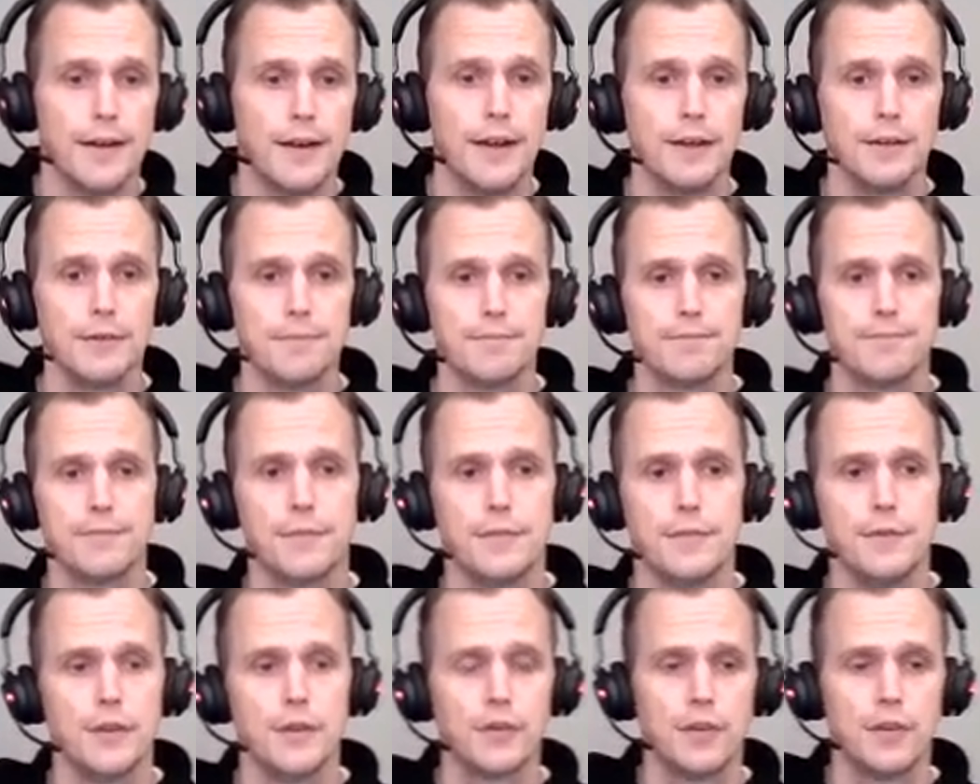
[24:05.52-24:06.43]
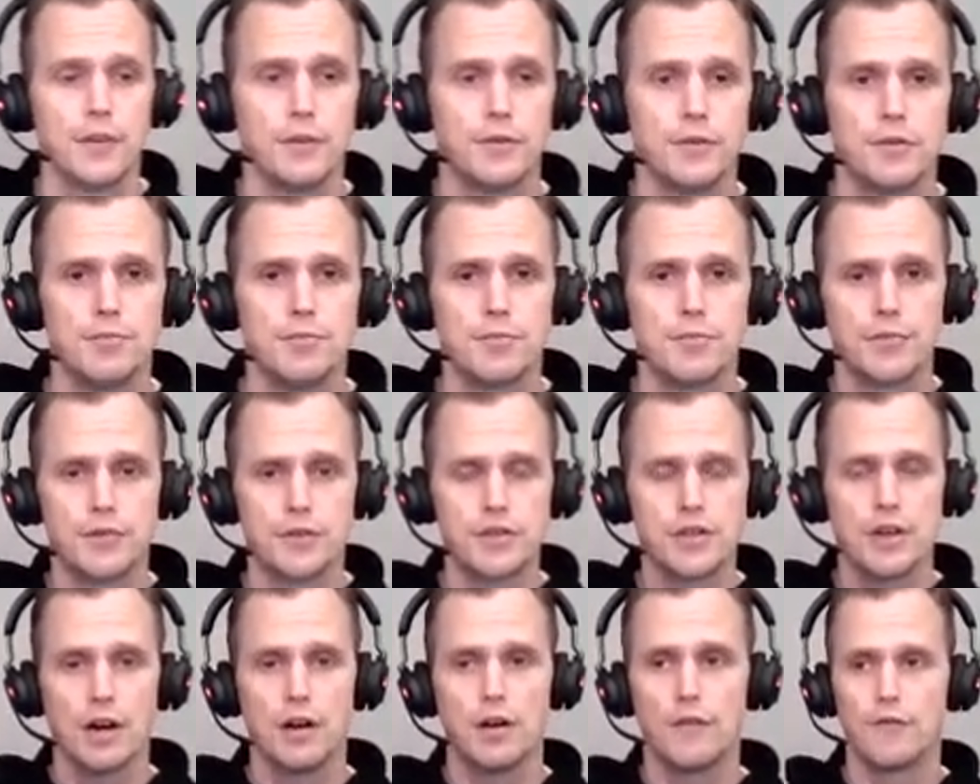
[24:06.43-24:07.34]
And just to
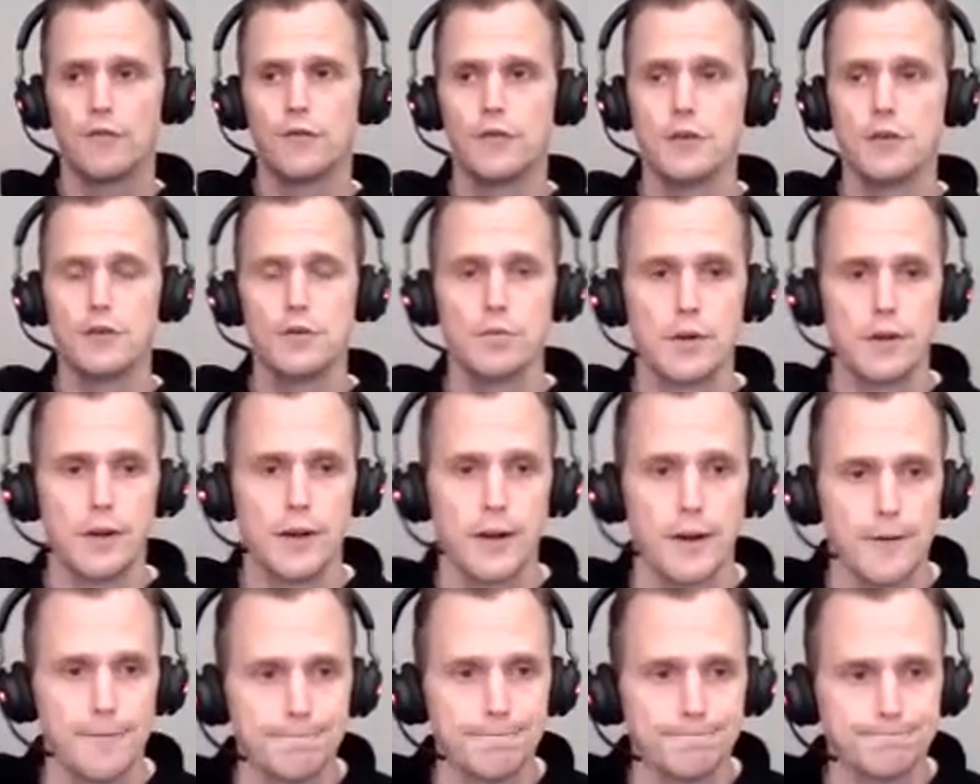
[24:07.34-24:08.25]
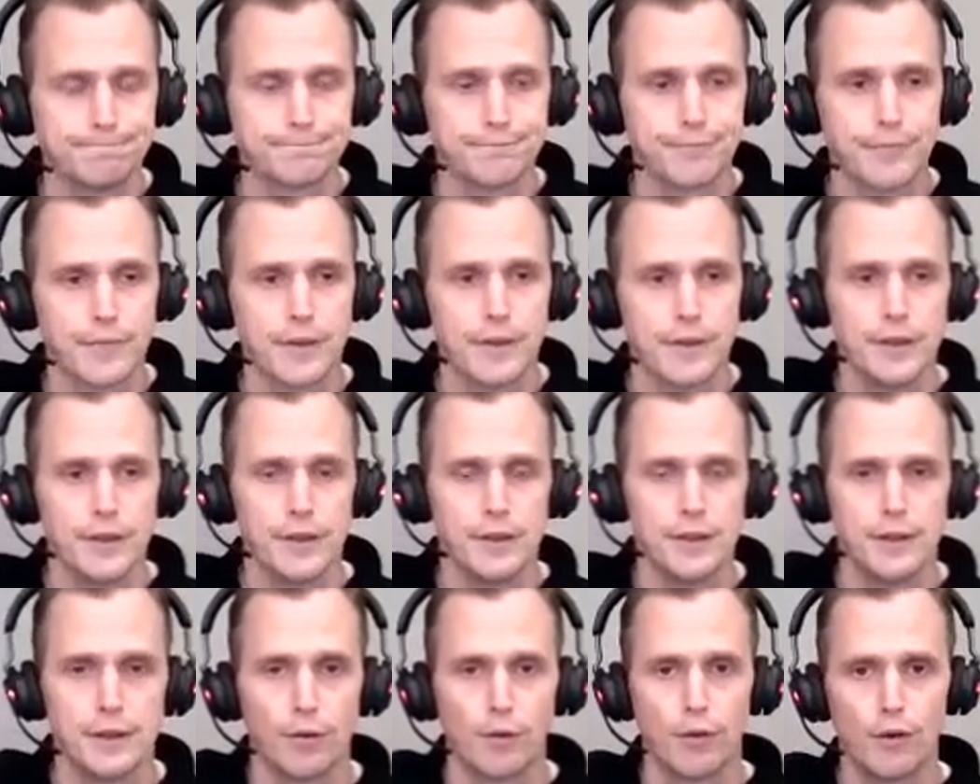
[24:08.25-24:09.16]
share a few here,
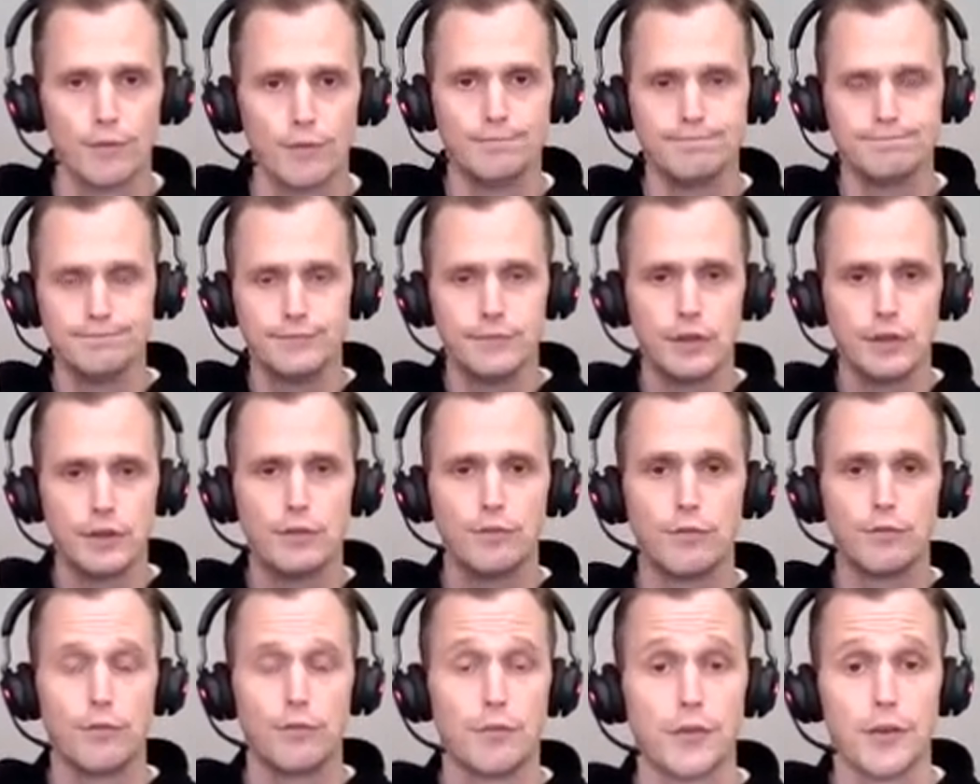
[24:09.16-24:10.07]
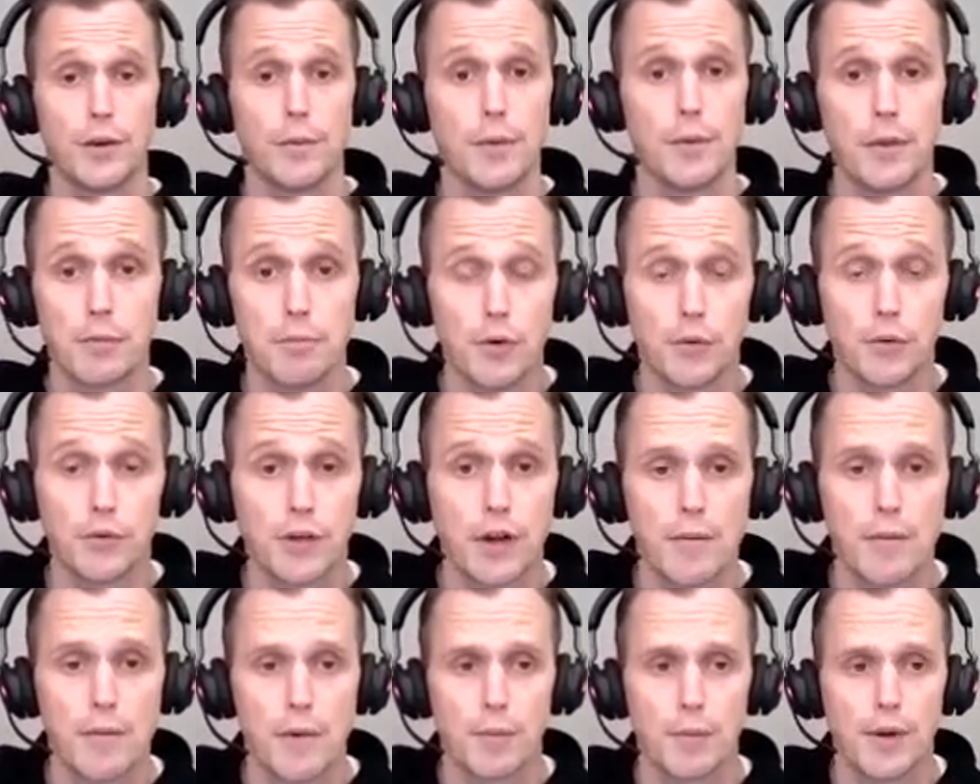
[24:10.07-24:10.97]
or some of the most
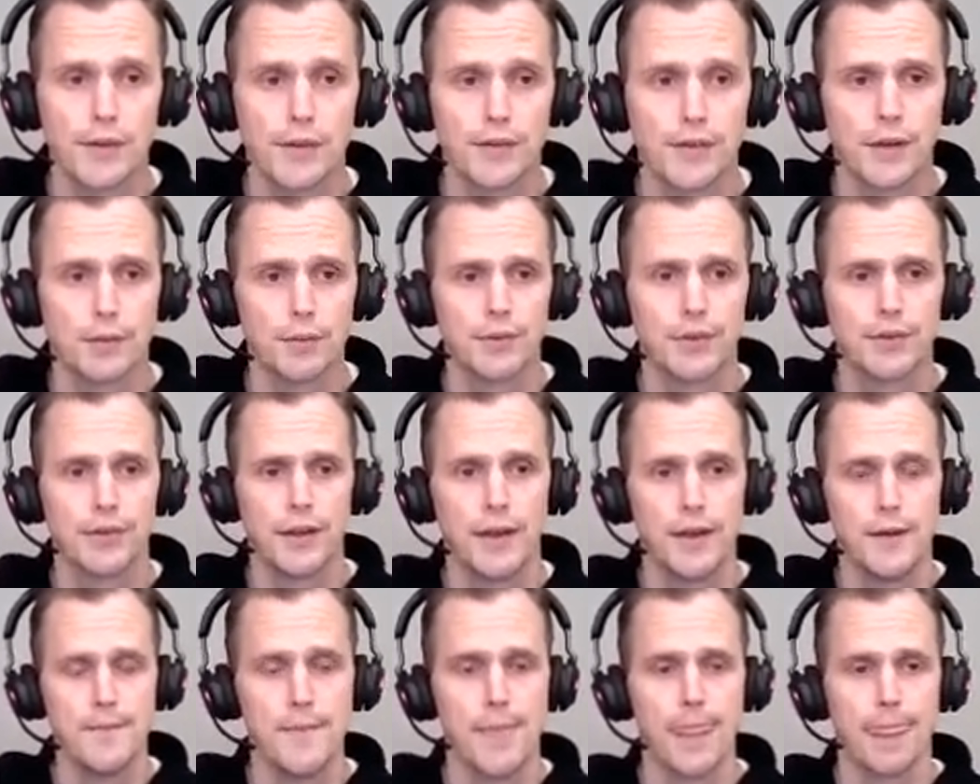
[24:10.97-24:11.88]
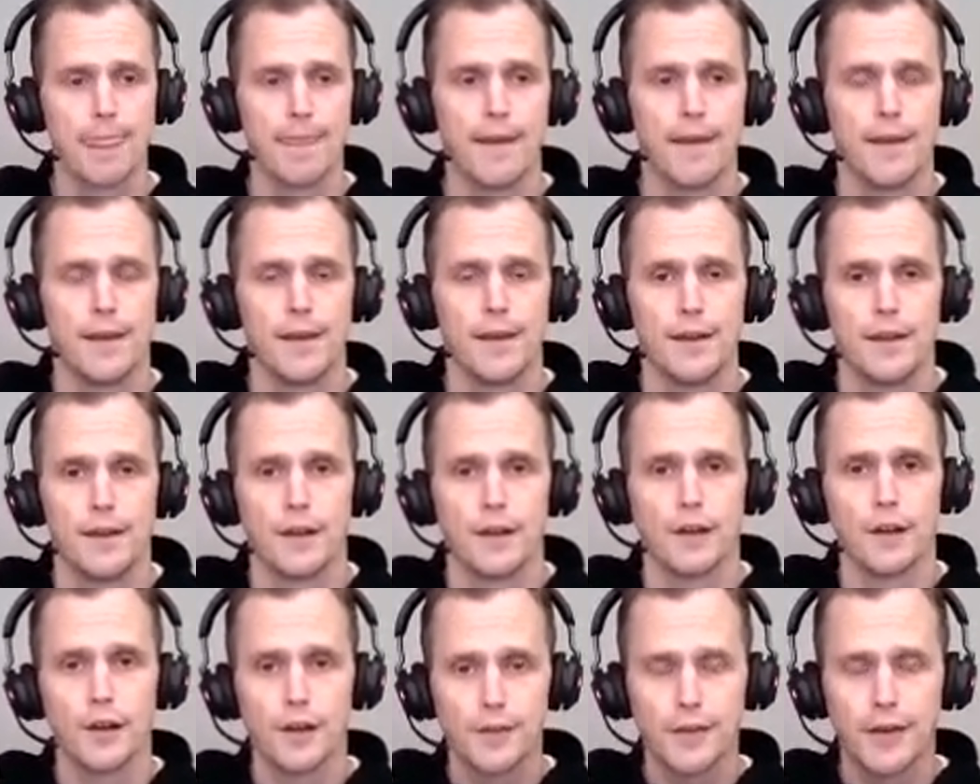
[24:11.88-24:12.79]
common ones, I would say,
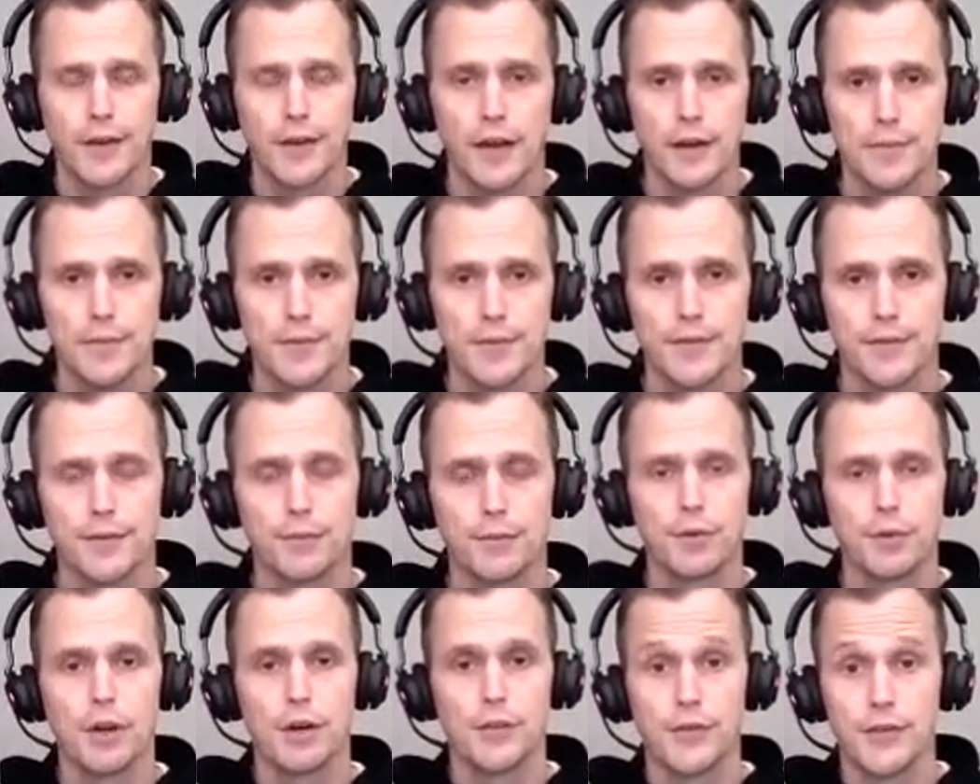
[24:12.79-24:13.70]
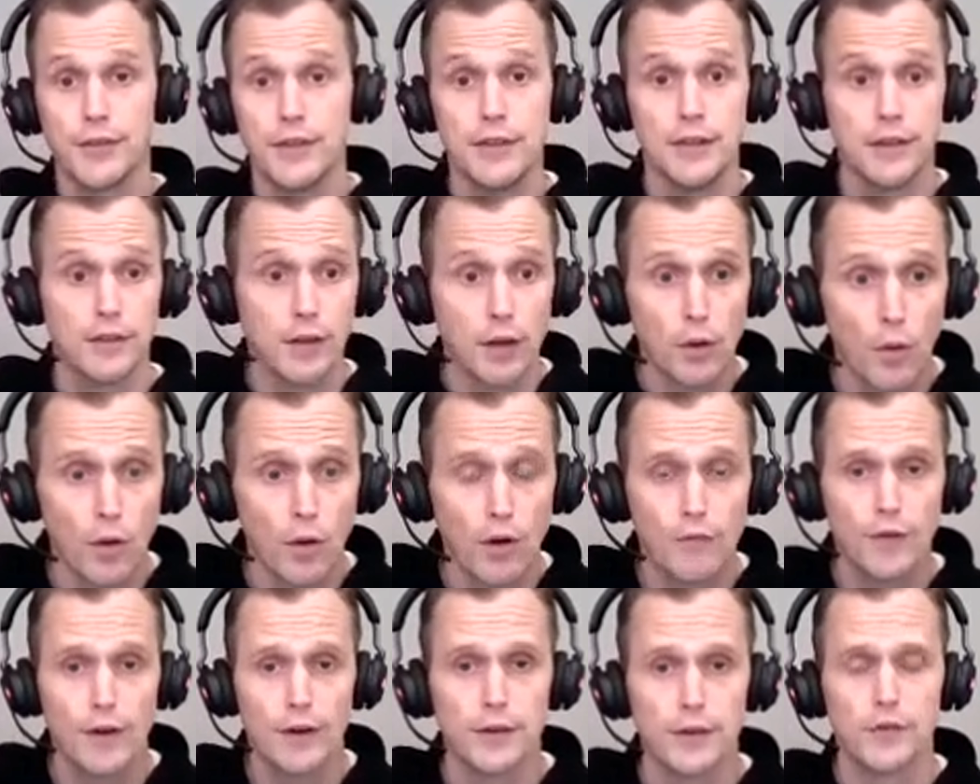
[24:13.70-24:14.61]
a lot of times we are seen as
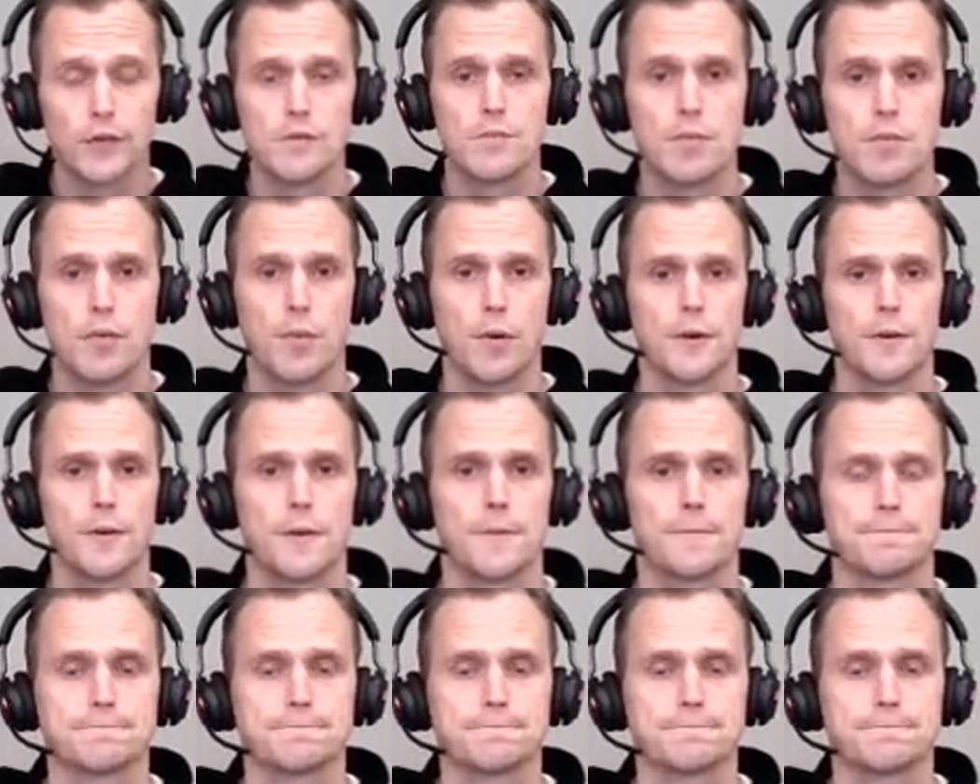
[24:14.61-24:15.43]
glorified support.